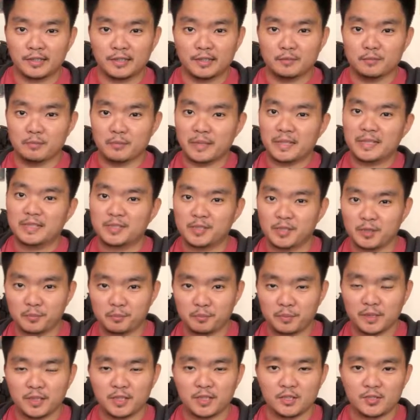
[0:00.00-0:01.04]
an
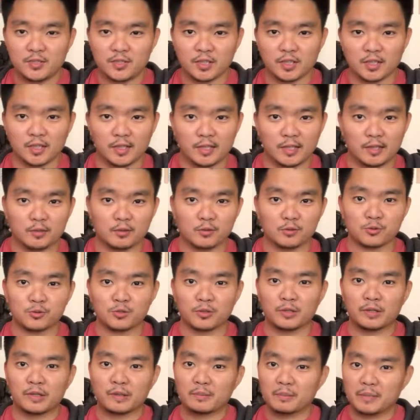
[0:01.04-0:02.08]
amazing piece and
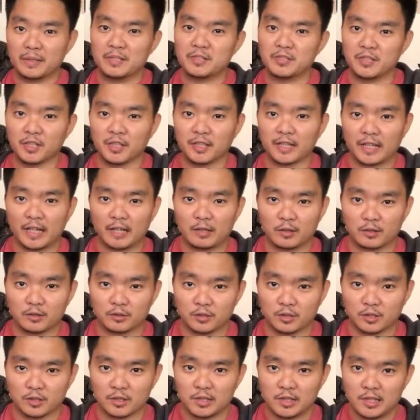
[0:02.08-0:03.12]
also an amazing
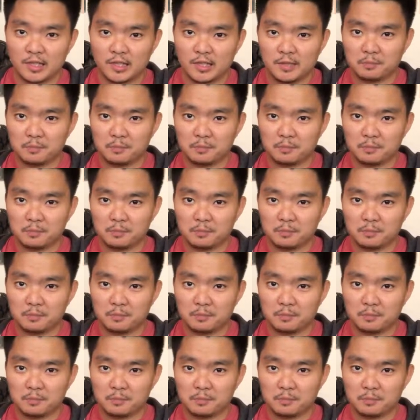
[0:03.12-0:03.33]
character.